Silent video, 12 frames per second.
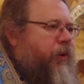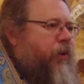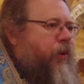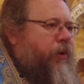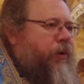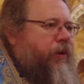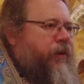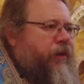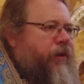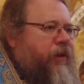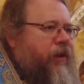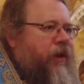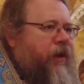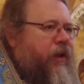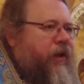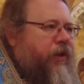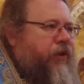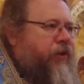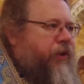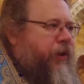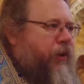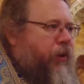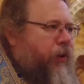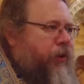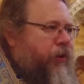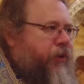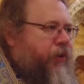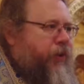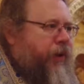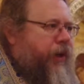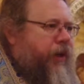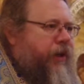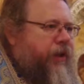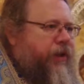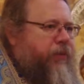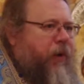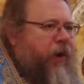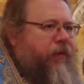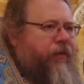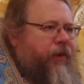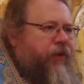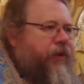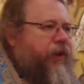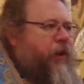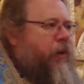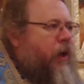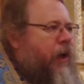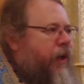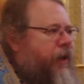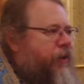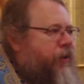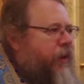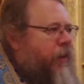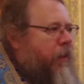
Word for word: corner. This is the Lord's doing, and it is marvelous in our eyes.